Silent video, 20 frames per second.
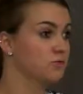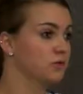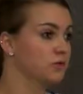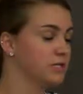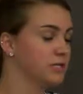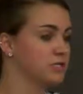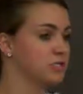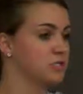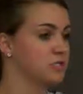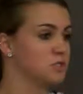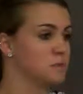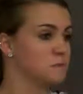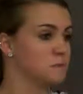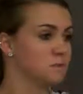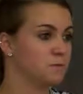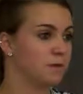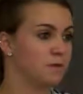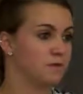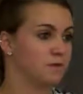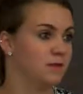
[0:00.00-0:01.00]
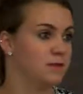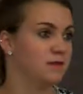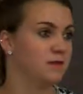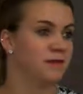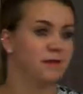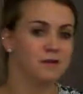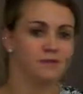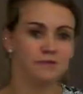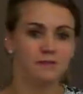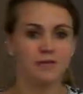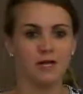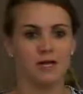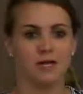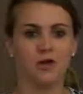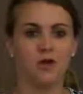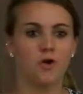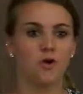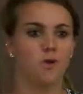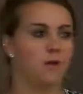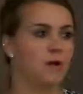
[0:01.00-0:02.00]
relationships with, and they
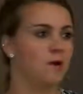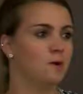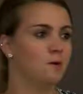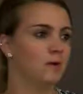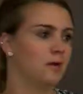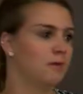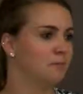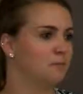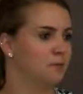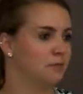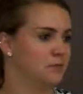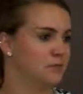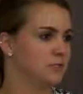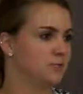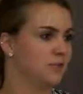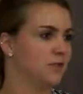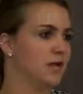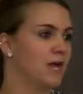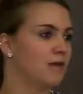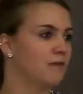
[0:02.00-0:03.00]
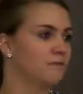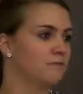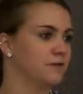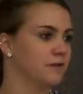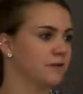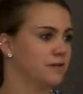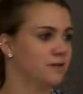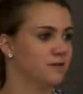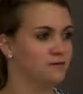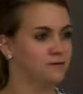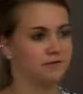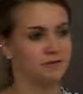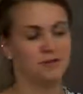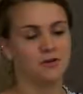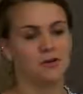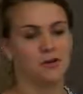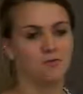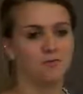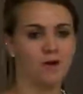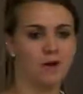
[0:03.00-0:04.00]
know about my personal life and, you
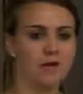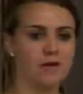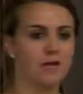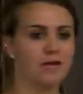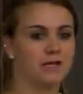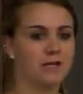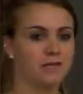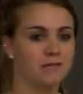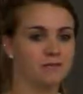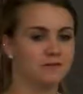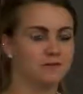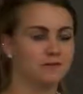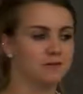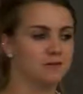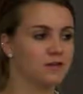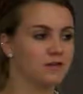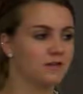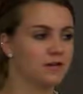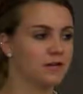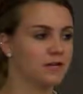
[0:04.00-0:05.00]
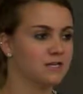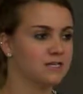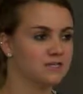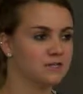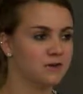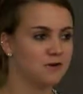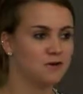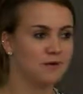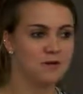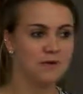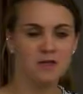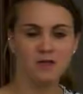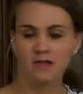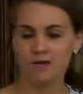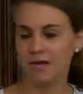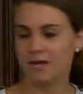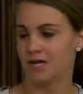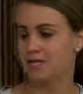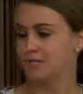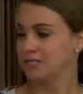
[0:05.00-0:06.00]
know, running and everything like that. So
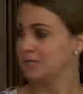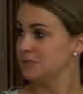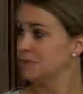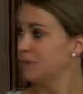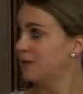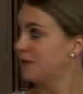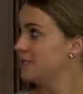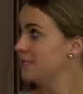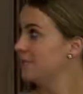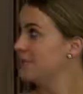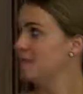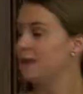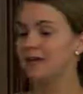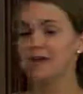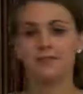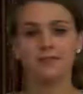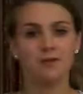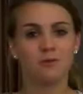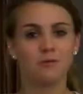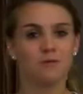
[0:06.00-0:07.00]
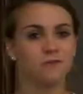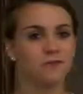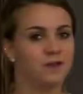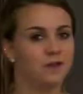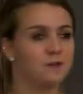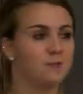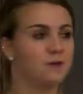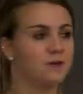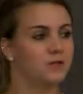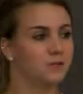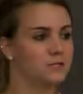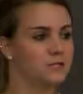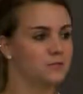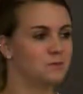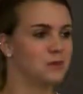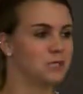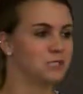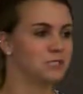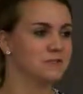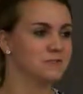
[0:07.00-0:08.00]
I just wanted to thank them if anybody was
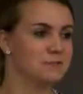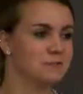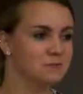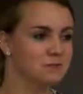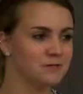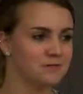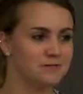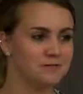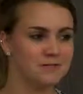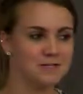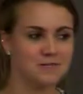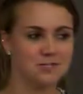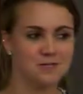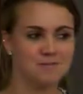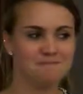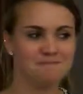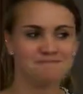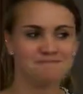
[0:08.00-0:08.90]
watching this presentation.